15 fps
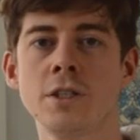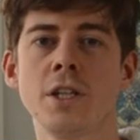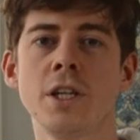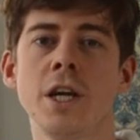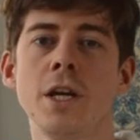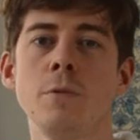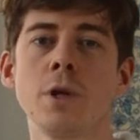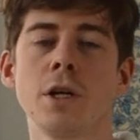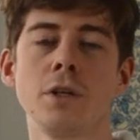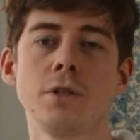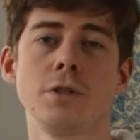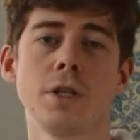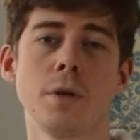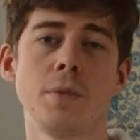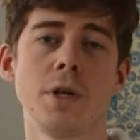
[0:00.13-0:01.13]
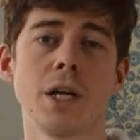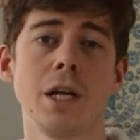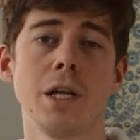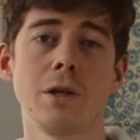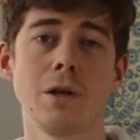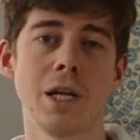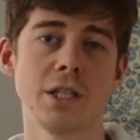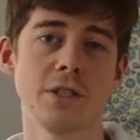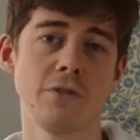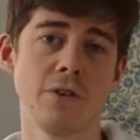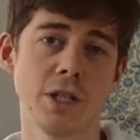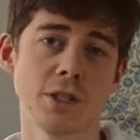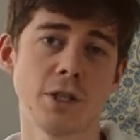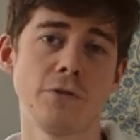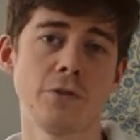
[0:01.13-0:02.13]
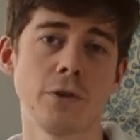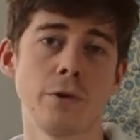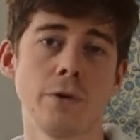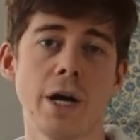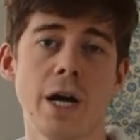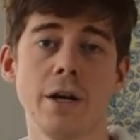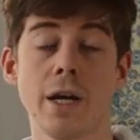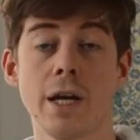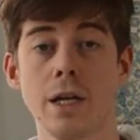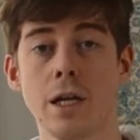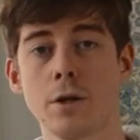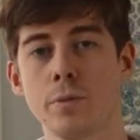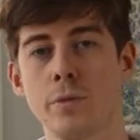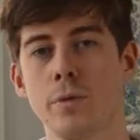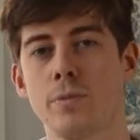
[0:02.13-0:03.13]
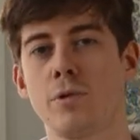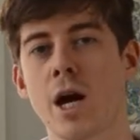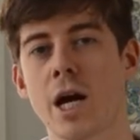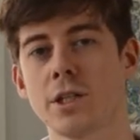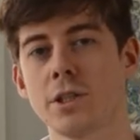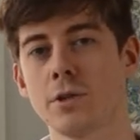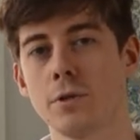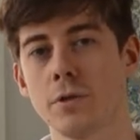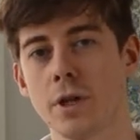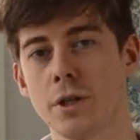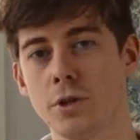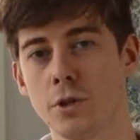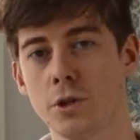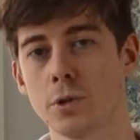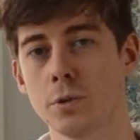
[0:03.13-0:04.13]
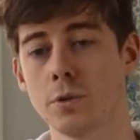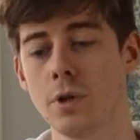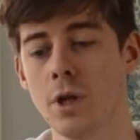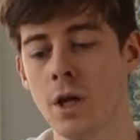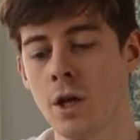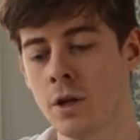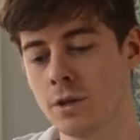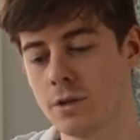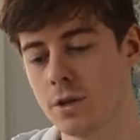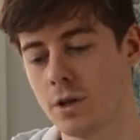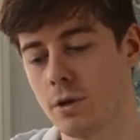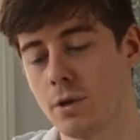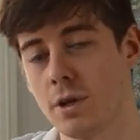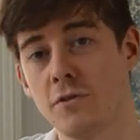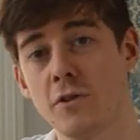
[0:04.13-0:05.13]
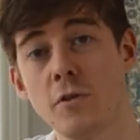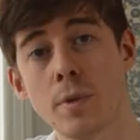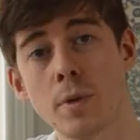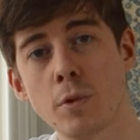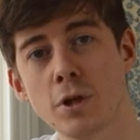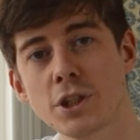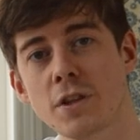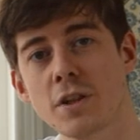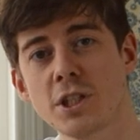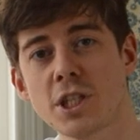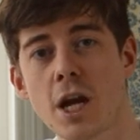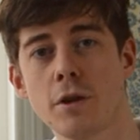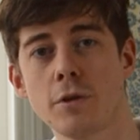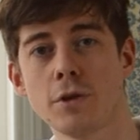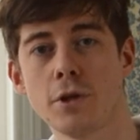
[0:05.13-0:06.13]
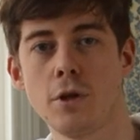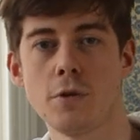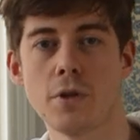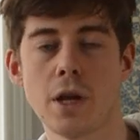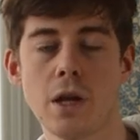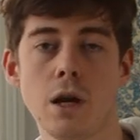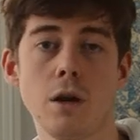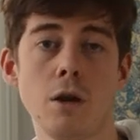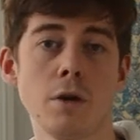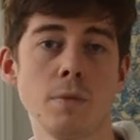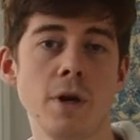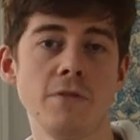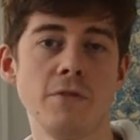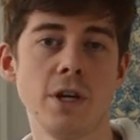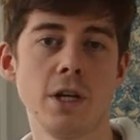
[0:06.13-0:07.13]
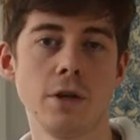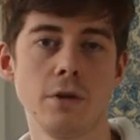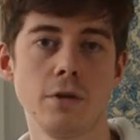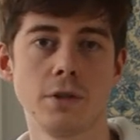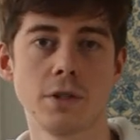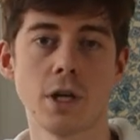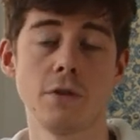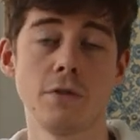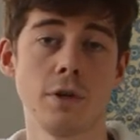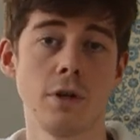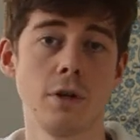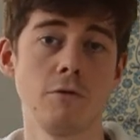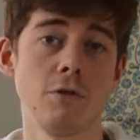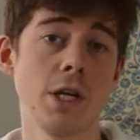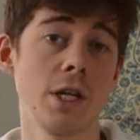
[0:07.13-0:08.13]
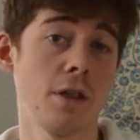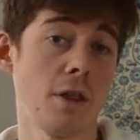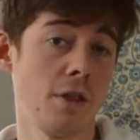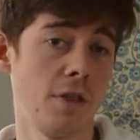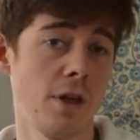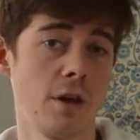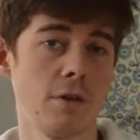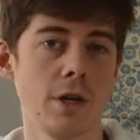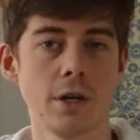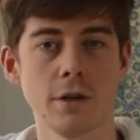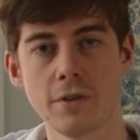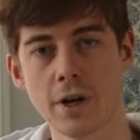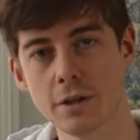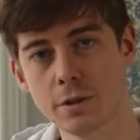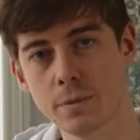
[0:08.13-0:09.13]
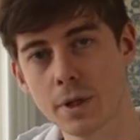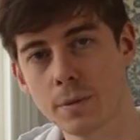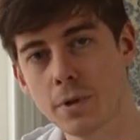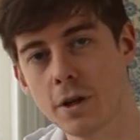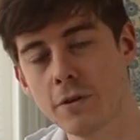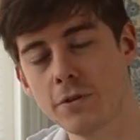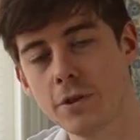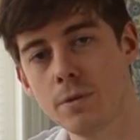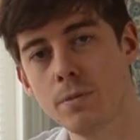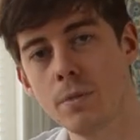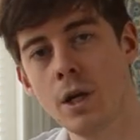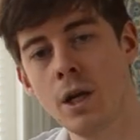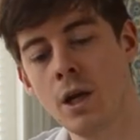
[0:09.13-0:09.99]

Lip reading: Today we're going to do something a little less philosophical and a little more practical than usual. So if you've been watching the channel, you know that a lot of my videos cover really the theory of how to make perfume.